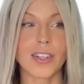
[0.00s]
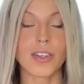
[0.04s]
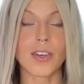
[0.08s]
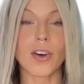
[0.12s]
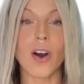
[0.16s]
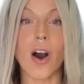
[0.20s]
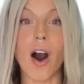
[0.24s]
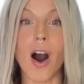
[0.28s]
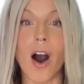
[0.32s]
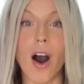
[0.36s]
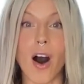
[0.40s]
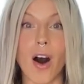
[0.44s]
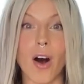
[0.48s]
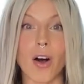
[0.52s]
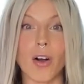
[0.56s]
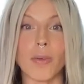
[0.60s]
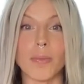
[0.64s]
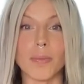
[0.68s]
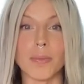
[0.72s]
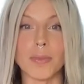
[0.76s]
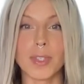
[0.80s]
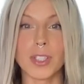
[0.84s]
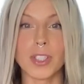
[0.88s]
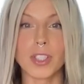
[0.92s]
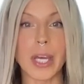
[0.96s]

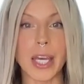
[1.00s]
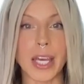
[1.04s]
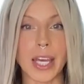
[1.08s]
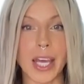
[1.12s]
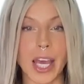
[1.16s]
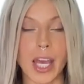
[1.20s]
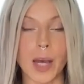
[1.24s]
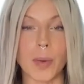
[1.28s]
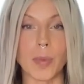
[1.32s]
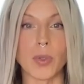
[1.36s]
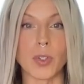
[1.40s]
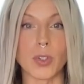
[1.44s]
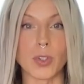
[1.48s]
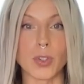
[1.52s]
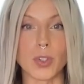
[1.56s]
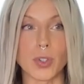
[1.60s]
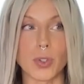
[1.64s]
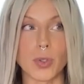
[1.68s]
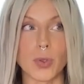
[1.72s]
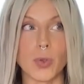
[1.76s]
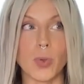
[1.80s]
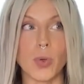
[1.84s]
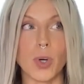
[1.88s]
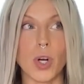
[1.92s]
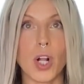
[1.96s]
calm, being able
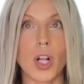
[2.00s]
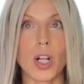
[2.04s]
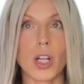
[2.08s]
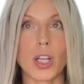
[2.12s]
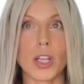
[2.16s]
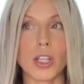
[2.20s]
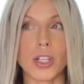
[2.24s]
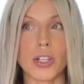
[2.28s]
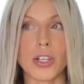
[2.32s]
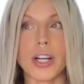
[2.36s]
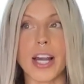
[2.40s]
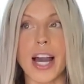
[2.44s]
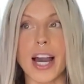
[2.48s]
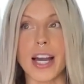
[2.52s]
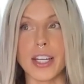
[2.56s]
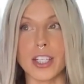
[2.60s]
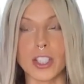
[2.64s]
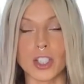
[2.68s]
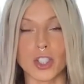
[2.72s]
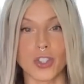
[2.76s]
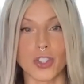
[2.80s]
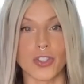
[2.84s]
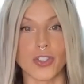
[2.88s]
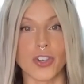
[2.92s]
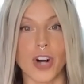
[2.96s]
to learn how to
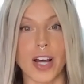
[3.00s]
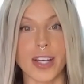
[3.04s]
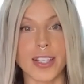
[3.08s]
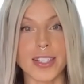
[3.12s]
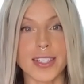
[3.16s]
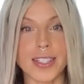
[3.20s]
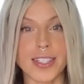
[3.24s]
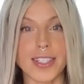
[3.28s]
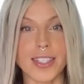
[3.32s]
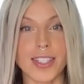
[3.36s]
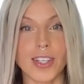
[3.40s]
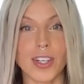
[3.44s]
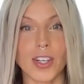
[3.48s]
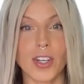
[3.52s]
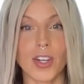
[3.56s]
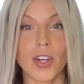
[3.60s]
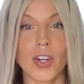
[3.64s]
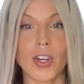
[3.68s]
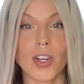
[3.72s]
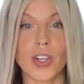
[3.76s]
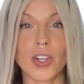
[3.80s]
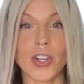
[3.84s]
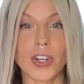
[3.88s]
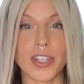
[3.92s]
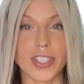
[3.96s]
trust
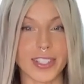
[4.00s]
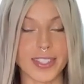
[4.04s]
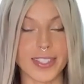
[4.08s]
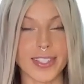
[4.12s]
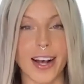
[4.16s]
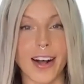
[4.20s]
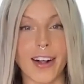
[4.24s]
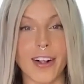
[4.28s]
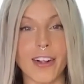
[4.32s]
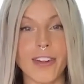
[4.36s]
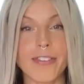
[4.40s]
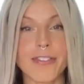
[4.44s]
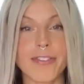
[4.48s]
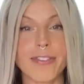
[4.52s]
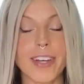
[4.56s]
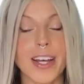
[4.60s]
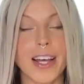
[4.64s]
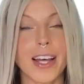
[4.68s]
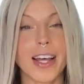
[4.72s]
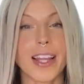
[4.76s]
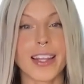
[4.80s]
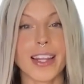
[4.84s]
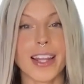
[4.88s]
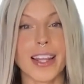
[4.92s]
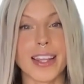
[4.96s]
yourself,
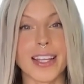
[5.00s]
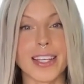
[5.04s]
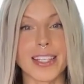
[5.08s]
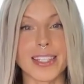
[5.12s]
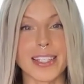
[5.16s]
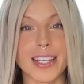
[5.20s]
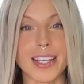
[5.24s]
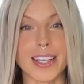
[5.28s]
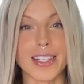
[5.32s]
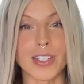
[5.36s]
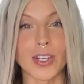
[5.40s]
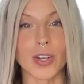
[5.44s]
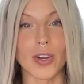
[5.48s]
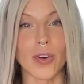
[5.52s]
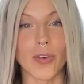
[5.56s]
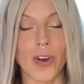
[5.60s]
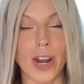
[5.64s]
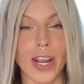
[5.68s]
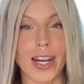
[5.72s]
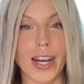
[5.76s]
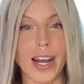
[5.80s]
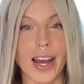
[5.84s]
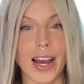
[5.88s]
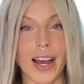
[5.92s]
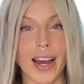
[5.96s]
then this is a
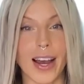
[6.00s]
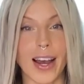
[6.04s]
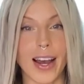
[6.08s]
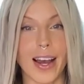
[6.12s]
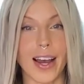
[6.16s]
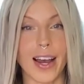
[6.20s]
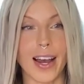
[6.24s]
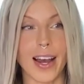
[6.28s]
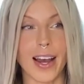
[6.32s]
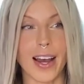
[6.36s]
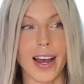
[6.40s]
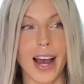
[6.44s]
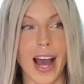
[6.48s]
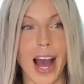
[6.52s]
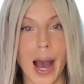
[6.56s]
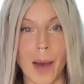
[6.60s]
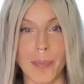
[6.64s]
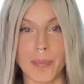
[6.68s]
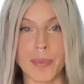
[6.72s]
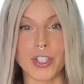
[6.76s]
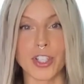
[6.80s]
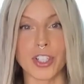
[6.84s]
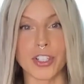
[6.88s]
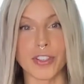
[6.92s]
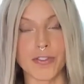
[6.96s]
great
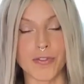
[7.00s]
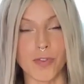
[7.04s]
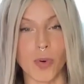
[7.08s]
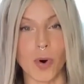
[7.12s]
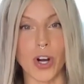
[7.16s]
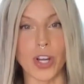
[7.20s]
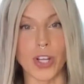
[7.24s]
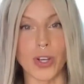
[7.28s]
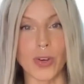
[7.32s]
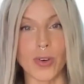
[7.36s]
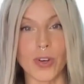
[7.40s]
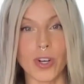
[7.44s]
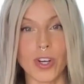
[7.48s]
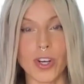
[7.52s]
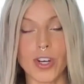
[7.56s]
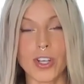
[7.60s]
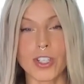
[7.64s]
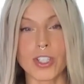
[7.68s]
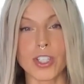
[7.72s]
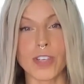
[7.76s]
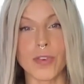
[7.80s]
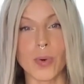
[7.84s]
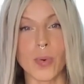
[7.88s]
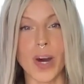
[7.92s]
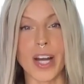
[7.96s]
option for you.
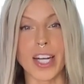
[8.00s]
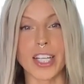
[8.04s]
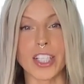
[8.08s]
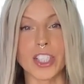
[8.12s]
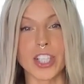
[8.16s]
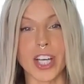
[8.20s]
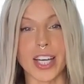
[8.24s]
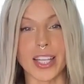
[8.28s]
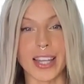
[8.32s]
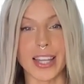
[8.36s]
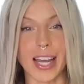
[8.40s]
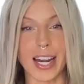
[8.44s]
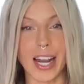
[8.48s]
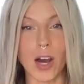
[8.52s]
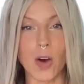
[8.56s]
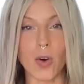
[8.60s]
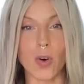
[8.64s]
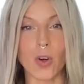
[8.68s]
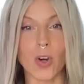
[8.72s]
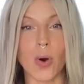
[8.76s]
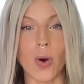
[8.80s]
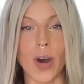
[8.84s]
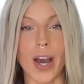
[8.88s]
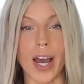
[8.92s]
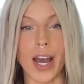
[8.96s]
So if you want to check that
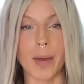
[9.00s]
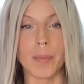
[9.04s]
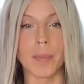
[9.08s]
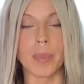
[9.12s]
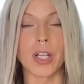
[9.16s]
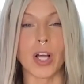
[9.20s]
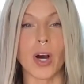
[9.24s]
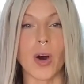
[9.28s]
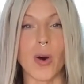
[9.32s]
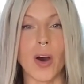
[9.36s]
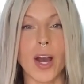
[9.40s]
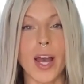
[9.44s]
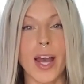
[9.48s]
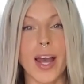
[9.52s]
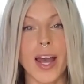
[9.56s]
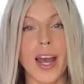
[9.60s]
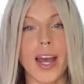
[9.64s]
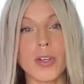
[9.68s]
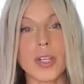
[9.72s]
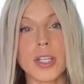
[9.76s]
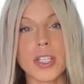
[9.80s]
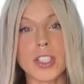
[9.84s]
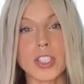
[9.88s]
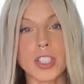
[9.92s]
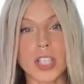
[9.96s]
out, go ahead below.
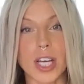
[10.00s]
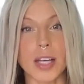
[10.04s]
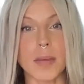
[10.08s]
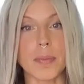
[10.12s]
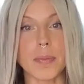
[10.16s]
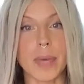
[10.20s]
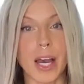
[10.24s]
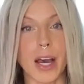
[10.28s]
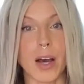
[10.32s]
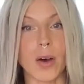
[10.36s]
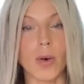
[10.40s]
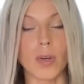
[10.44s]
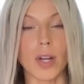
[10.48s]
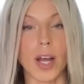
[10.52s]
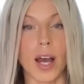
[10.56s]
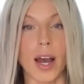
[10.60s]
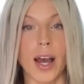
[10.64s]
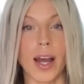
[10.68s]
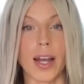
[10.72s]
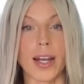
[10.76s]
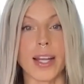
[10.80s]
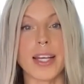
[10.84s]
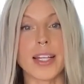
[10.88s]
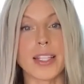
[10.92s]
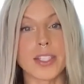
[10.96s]
You can check me out
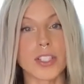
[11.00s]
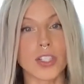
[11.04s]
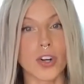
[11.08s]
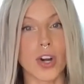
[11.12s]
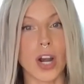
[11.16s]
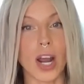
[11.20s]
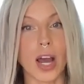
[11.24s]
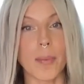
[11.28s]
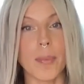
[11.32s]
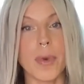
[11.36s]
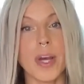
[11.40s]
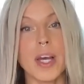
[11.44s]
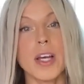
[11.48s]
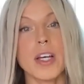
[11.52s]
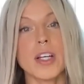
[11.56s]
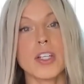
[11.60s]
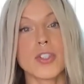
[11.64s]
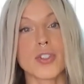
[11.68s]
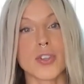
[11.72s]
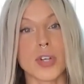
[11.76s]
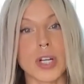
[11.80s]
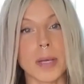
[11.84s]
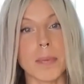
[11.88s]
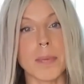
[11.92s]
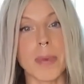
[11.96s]
on Instagram,
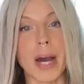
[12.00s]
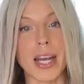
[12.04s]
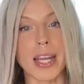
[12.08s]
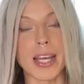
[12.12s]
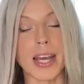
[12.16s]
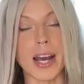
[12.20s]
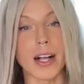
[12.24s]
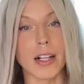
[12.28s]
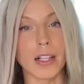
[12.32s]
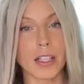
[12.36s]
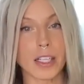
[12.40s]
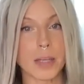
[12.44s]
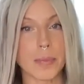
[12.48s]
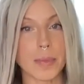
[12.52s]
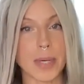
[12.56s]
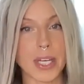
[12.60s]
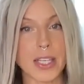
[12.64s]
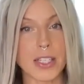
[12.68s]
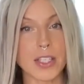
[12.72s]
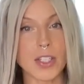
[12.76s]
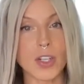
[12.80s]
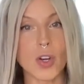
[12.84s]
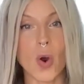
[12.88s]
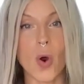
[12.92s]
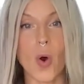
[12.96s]
Dream Body
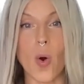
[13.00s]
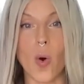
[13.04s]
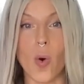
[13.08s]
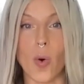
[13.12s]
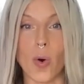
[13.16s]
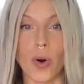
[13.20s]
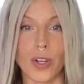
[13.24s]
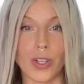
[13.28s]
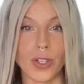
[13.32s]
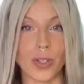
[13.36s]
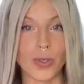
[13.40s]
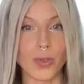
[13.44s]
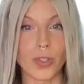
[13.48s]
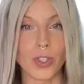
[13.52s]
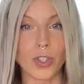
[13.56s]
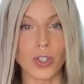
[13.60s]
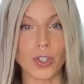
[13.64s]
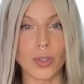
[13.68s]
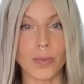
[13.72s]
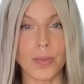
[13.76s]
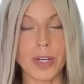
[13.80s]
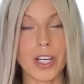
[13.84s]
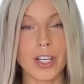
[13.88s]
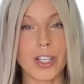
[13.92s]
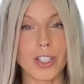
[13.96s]
Alchemist, or
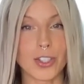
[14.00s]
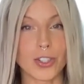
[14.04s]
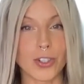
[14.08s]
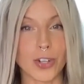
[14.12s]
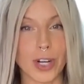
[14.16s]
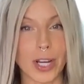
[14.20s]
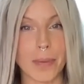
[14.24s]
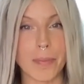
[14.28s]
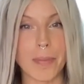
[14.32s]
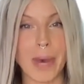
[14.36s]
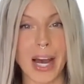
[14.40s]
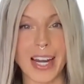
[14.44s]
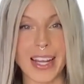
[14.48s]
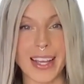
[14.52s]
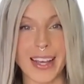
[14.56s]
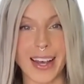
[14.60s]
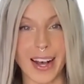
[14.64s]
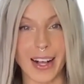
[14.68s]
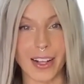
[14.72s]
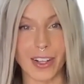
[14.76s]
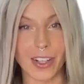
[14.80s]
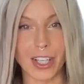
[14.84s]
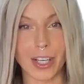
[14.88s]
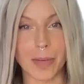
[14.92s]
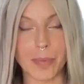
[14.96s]
YouTube, Dream Body
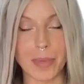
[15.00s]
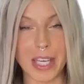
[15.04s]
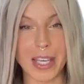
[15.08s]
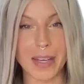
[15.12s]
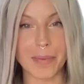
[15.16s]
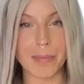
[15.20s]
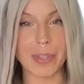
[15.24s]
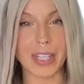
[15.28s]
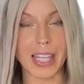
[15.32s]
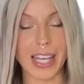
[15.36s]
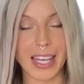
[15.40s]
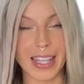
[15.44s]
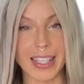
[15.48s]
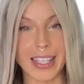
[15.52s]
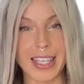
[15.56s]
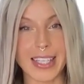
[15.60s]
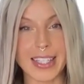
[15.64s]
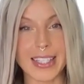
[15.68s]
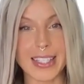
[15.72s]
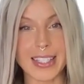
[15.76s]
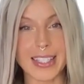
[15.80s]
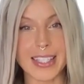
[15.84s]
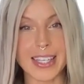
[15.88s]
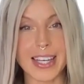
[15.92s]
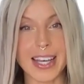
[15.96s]
Alchemy
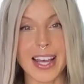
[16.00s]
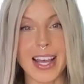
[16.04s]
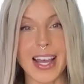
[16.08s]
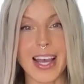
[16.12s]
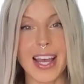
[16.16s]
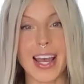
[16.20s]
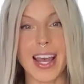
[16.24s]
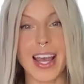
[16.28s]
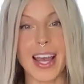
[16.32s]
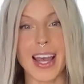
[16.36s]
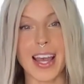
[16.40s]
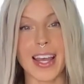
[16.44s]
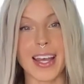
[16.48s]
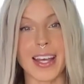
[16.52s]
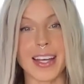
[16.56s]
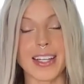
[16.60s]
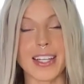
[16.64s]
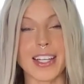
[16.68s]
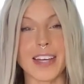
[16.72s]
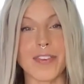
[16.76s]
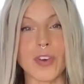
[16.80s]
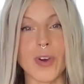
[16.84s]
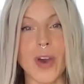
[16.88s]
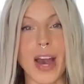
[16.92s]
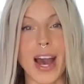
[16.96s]
playlist.
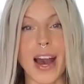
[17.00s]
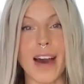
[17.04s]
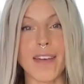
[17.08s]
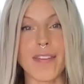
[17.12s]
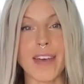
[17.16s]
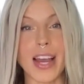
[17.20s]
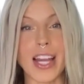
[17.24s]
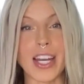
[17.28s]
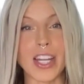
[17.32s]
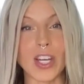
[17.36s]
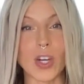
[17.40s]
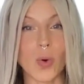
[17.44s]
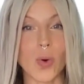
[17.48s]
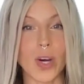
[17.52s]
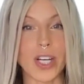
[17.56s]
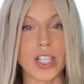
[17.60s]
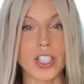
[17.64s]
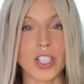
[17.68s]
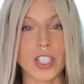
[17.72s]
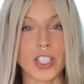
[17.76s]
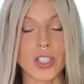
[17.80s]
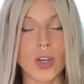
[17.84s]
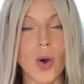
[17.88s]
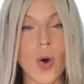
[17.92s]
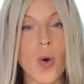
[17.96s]
And if you have any
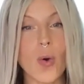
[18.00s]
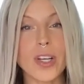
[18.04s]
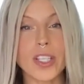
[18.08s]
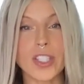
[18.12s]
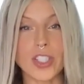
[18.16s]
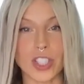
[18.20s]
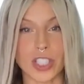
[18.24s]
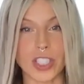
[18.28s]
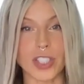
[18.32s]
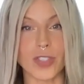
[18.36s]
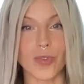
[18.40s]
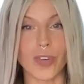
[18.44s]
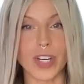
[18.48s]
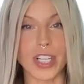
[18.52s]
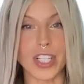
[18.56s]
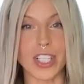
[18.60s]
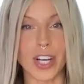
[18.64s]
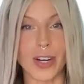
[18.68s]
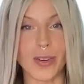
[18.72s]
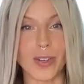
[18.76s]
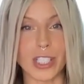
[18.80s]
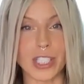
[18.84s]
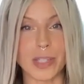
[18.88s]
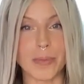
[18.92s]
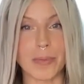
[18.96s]
questions, always just reach
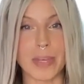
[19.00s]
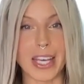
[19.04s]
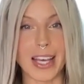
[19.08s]
out to